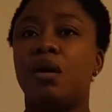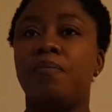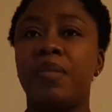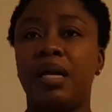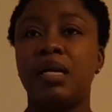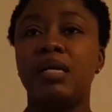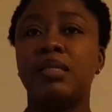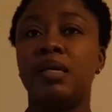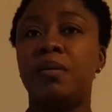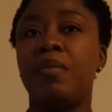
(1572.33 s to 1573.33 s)

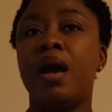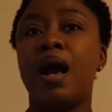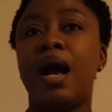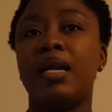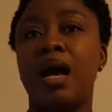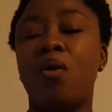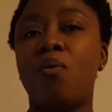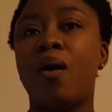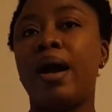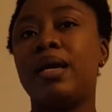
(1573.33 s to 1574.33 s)
mechanism and
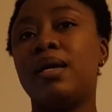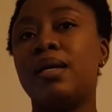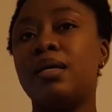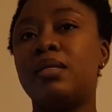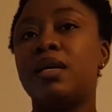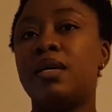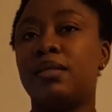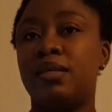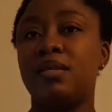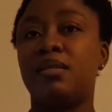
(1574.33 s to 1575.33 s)
acquired
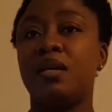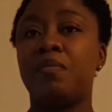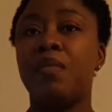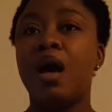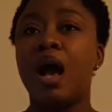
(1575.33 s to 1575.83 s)
system.